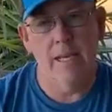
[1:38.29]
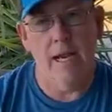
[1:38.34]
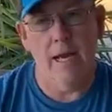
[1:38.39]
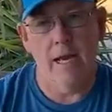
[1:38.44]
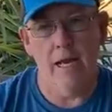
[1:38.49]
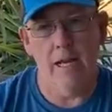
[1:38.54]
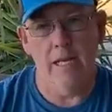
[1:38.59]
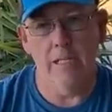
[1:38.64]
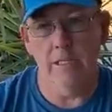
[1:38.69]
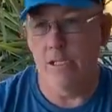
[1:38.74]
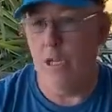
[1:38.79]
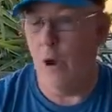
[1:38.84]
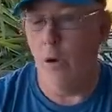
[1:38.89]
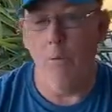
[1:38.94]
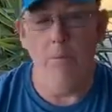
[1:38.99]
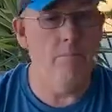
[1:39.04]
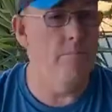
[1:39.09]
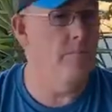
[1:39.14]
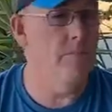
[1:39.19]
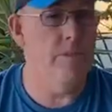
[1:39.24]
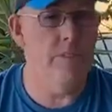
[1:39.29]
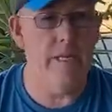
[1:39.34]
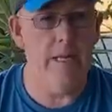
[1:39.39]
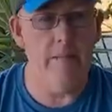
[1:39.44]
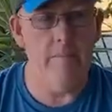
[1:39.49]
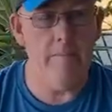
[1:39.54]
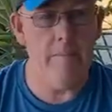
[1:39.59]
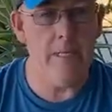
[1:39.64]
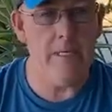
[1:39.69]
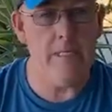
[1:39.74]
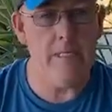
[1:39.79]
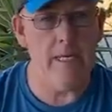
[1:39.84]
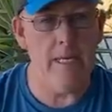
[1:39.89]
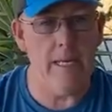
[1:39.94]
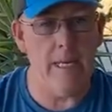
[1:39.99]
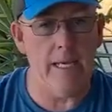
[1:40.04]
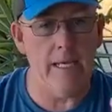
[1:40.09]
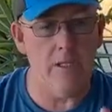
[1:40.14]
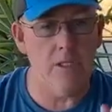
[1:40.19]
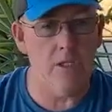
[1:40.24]
Uh, nope, didn't miss it.
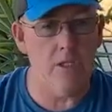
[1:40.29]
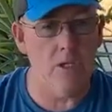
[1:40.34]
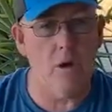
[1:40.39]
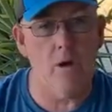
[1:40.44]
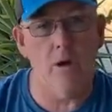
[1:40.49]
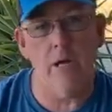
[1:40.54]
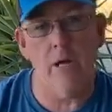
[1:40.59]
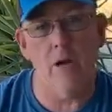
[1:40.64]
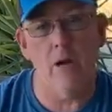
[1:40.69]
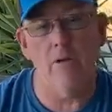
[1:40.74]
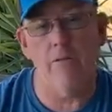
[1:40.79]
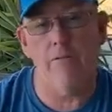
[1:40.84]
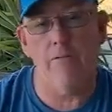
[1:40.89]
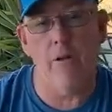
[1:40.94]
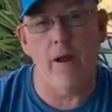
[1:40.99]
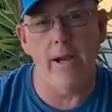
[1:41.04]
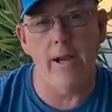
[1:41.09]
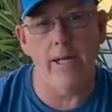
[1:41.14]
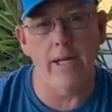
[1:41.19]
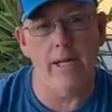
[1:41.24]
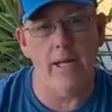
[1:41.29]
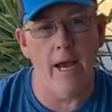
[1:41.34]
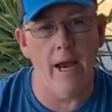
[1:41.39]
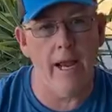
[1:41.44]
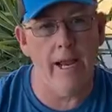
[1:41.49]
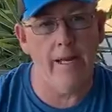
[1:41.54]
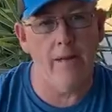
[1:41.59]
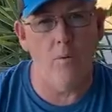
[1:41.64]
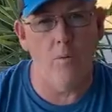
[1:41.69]
It's starting on Friday night.